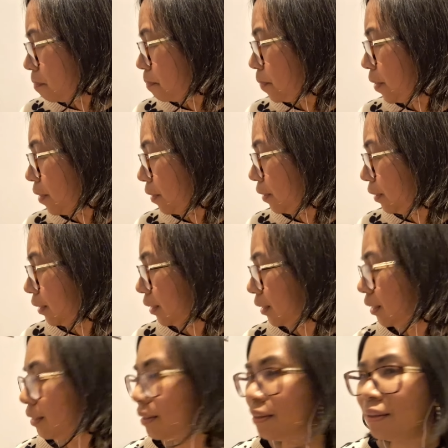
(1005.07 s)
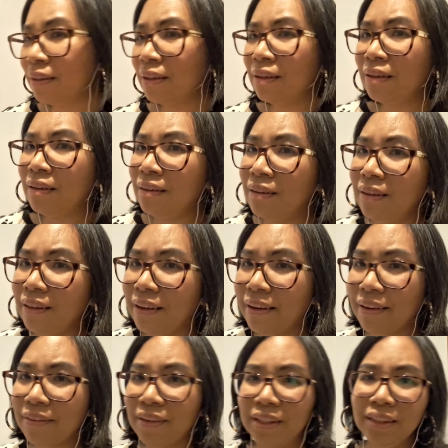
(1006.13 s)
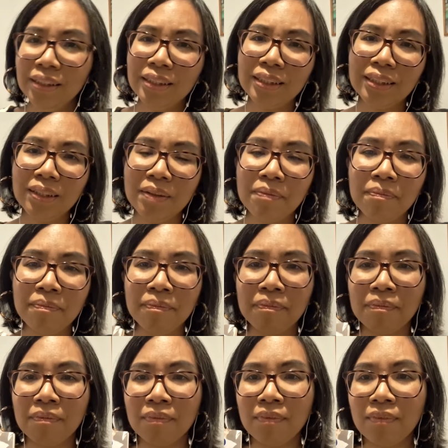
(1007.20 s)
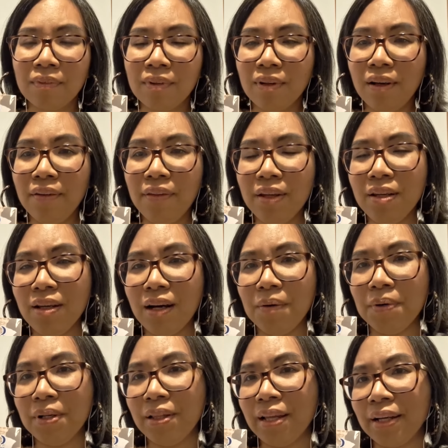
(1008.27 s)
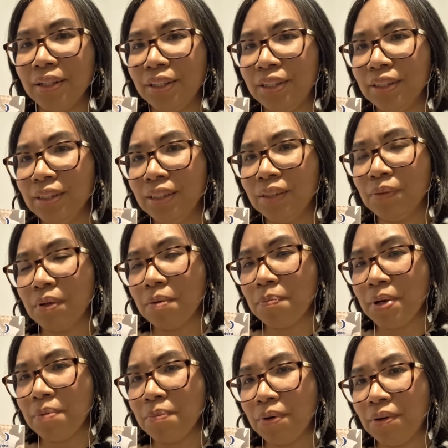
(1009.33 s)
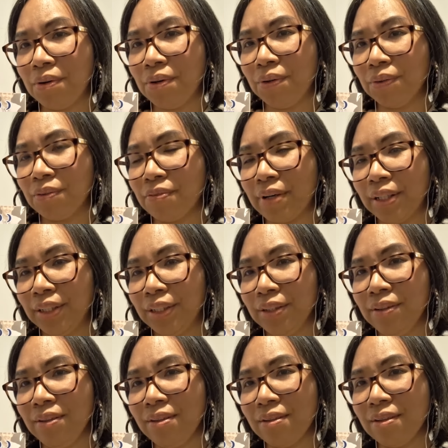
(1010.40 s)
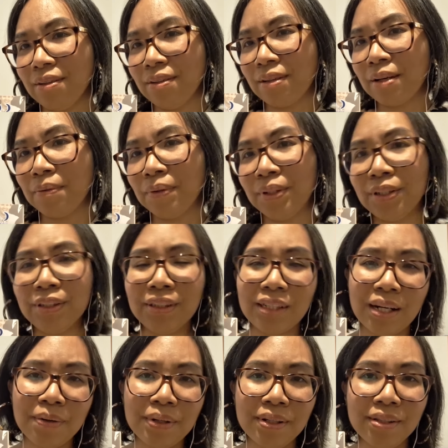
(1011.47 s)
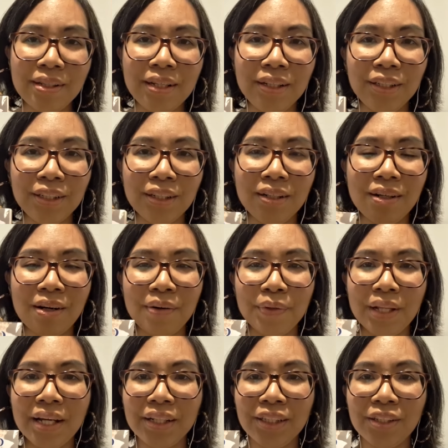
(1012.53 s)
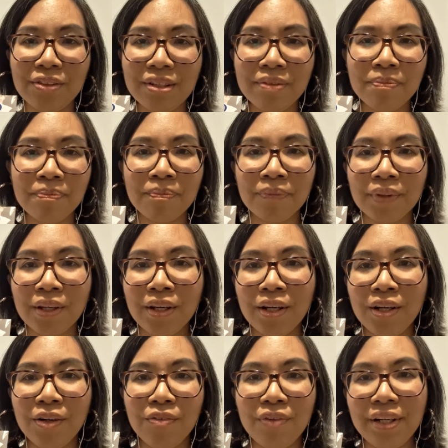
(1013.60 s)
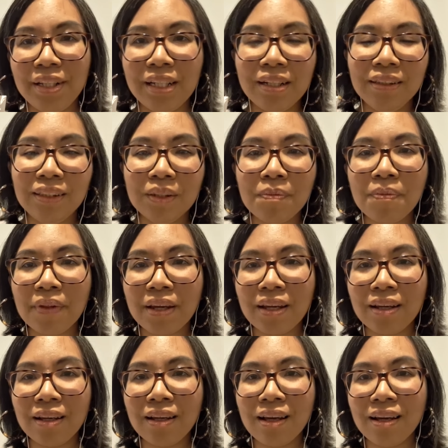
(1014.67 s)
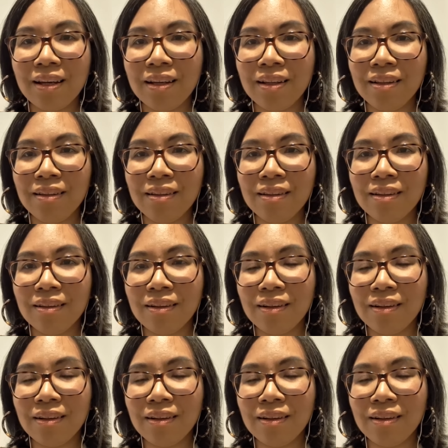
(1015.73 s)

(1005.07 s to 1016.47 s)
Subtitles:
books like this. I think our lectures were a bit more old-fashioned. They were just our teacher, our lecturer, reading something and